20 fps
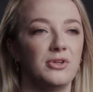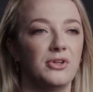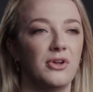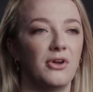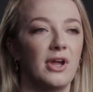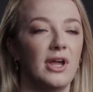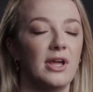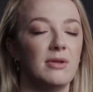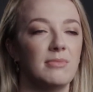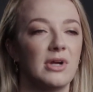you
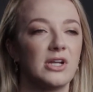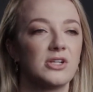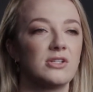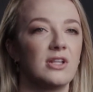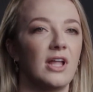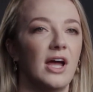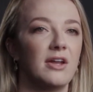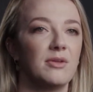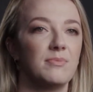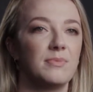know, had much
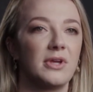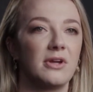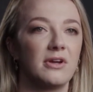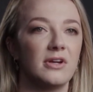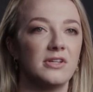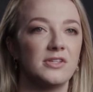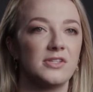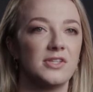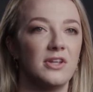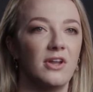lighter
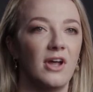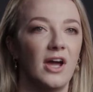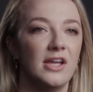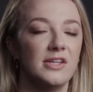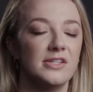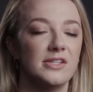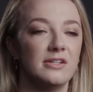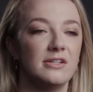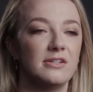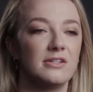periods than I
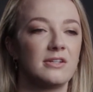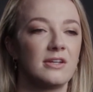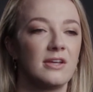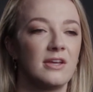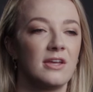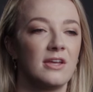did.